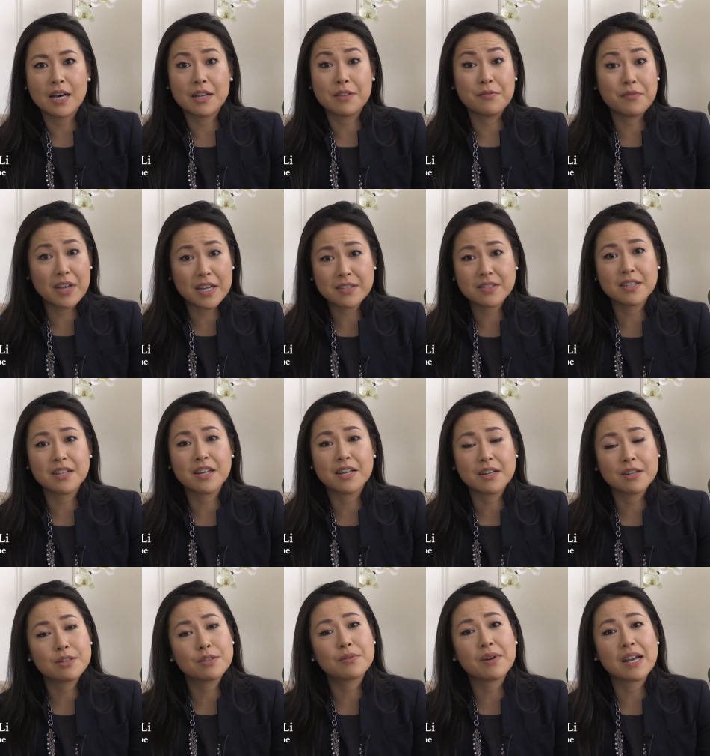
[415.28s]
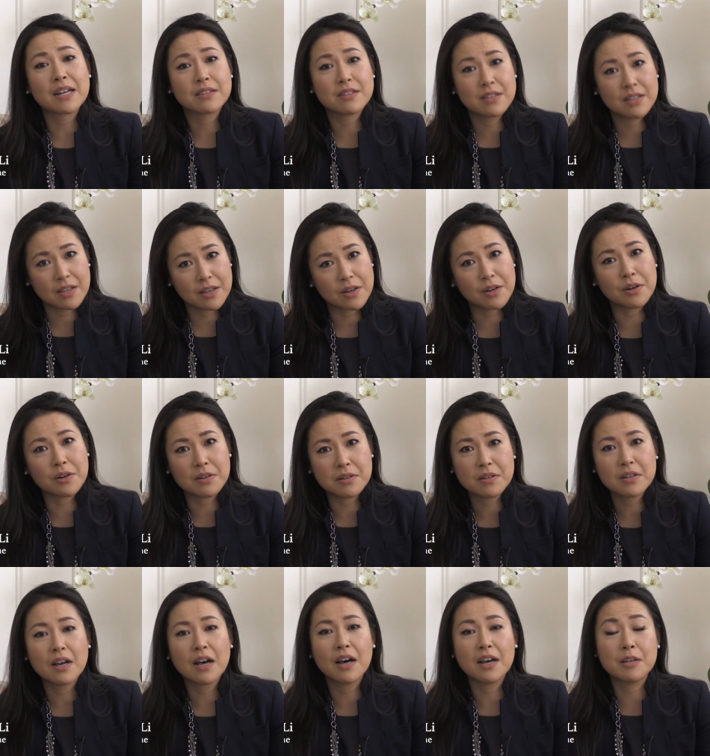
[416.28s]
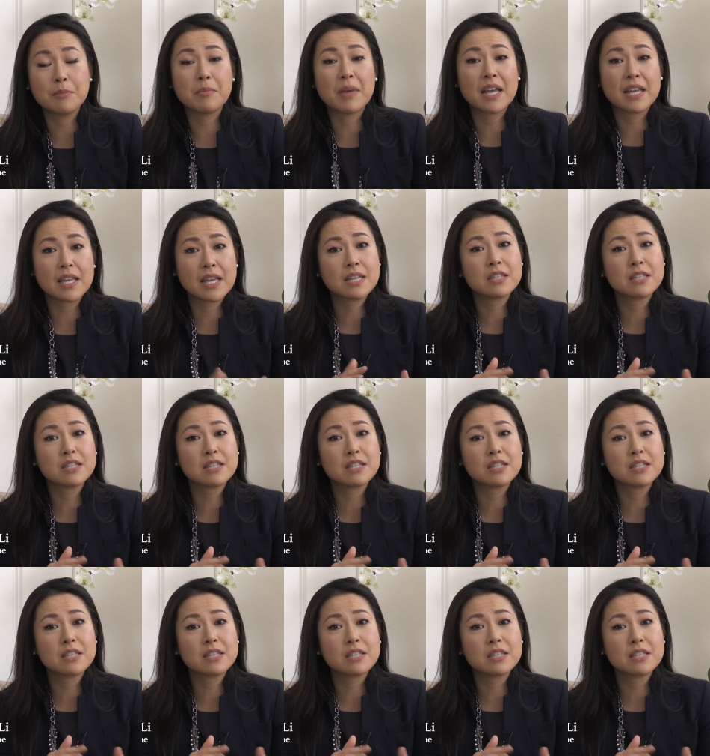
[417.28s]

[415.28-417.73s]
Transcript: investing in a direct deal. It might